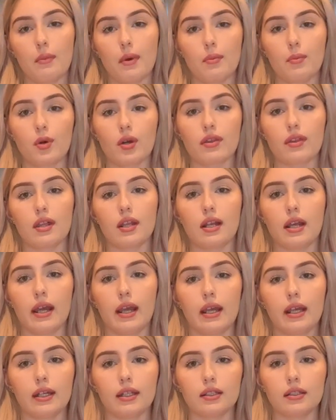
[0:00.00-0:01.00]
more than
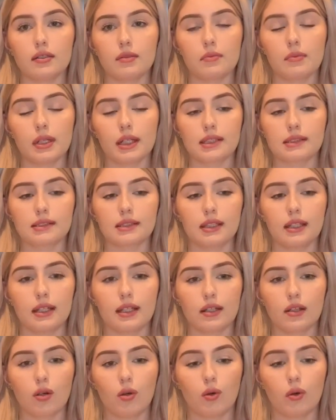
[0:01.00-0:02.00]
hand
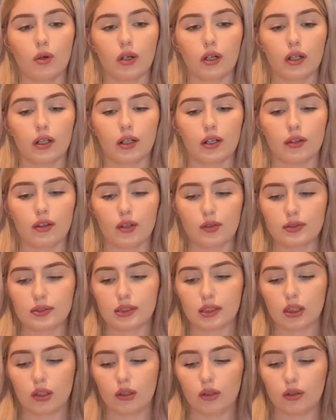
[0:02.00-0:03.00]
mixing or those
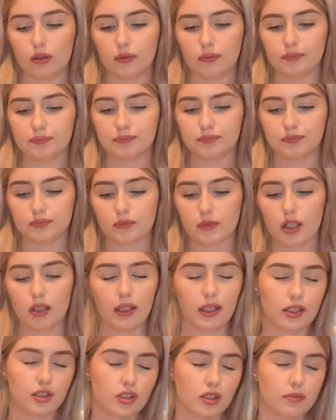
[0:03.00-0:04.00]
little
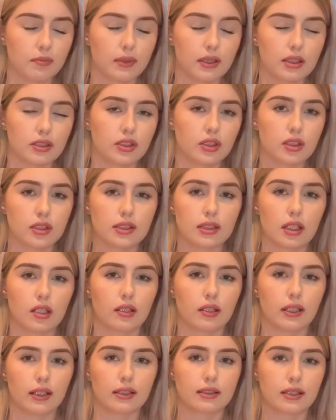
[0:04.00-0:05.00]
electric mixers that
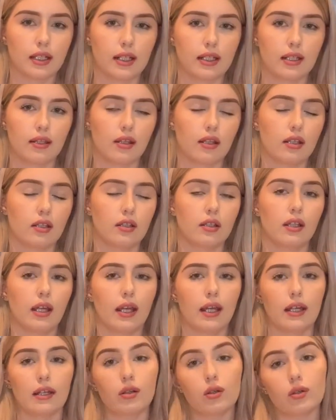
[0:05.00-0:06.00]
are like tiny
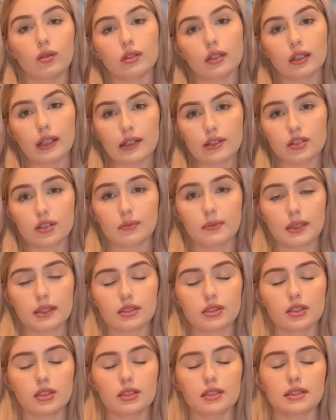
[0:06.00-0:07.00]
handhold electric
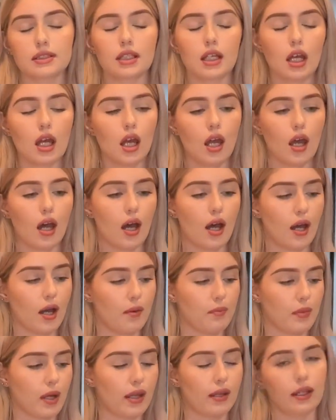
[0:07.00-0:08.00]
mixers.
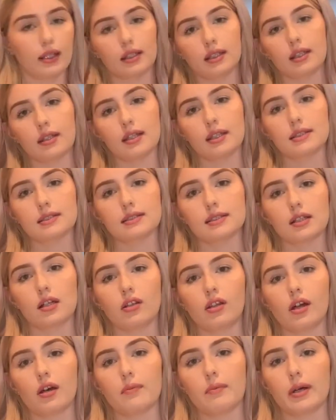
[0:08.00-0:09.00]
I like this a
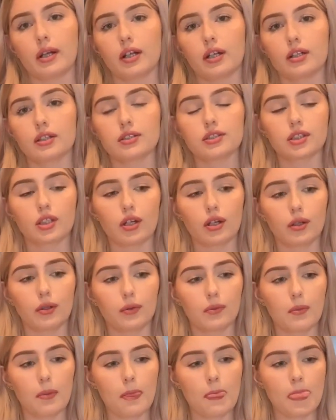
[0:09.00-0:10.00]
lot better. So
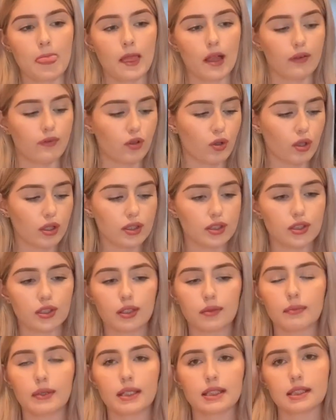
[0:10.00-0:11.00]
of course you
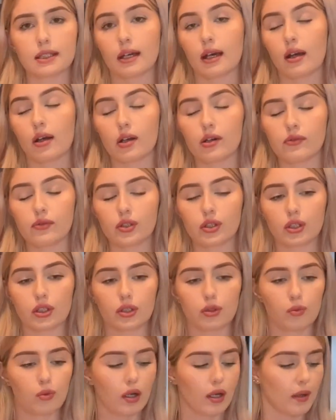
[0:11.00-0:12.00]
can mix it however
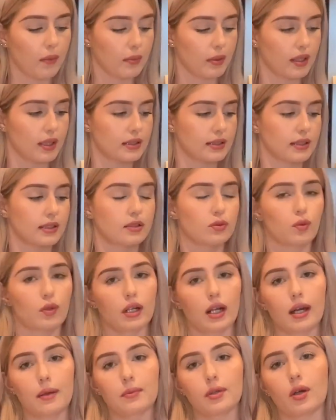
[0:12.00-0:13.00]
you want, but this is what
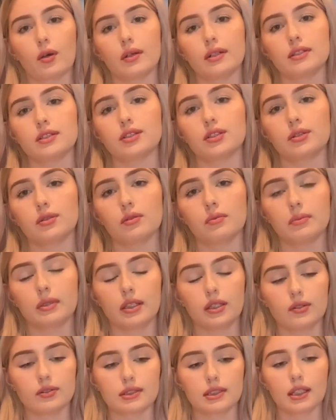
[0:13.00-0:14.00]
I'm going to be
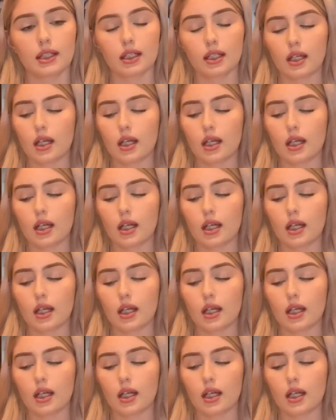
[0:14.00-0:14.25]
using.